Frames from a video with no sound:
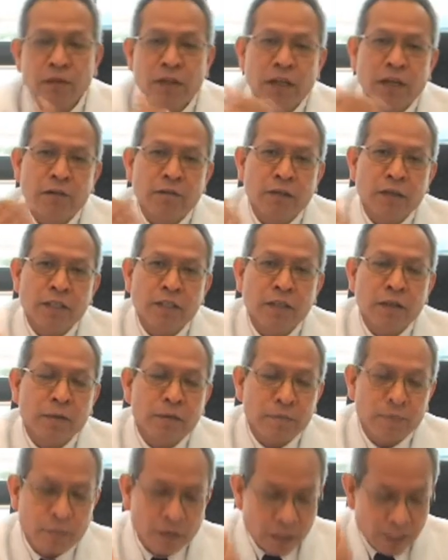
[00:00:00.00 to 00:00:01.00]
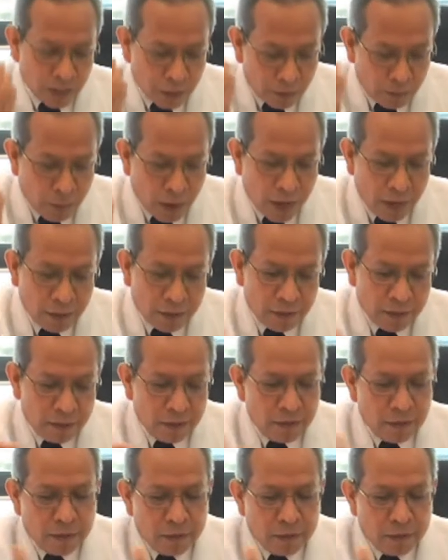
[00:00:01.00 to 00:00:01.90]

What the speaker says: we can fix it back